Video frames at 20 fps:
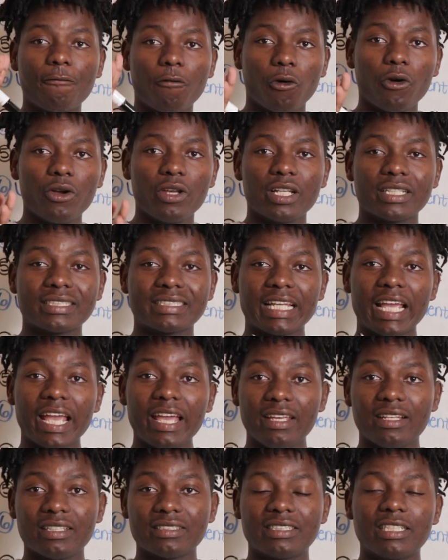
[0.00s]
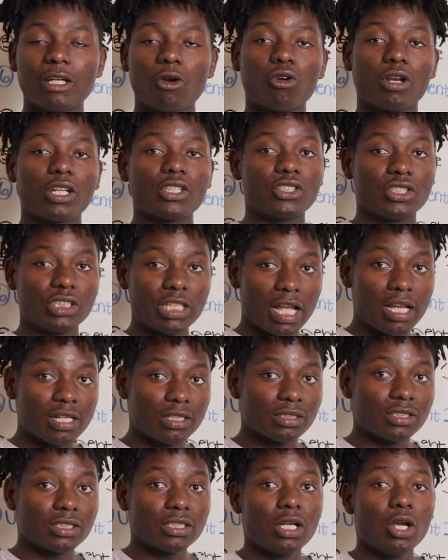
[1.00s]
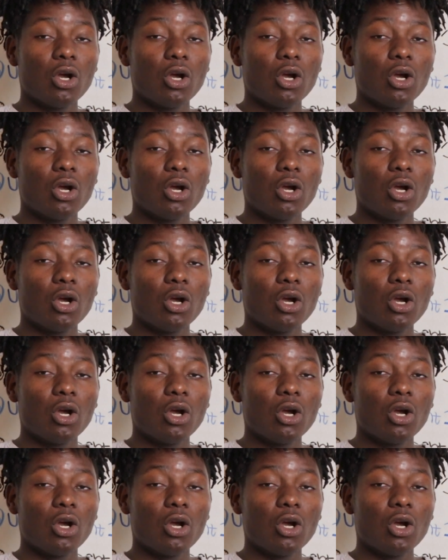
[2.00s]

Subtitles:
4 years, 8 years, they're going to change